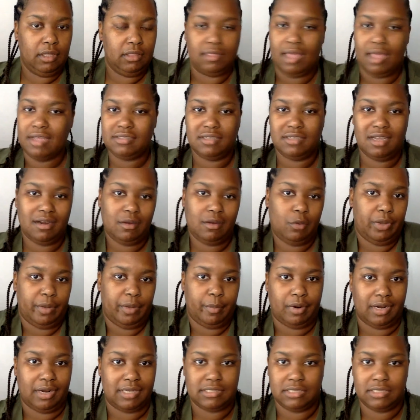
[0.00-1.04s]
That's not a quick
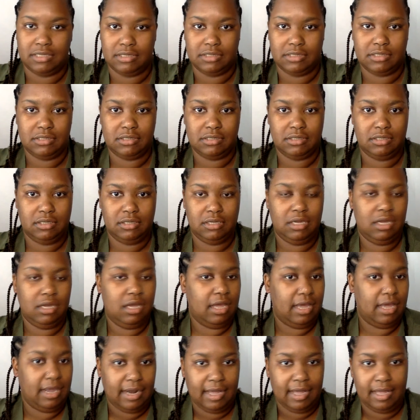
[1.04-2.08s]
process.
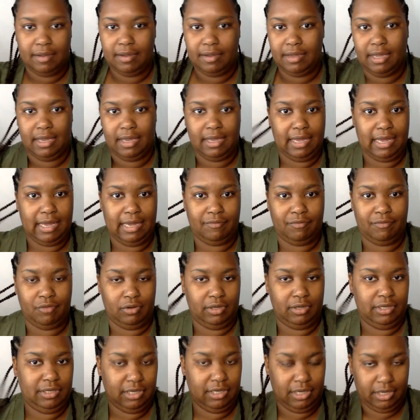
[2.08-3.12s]
And I, I, have
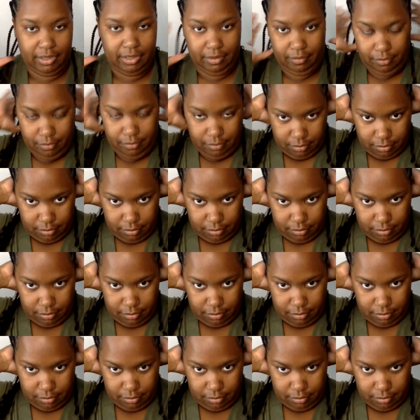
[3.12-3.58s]
only done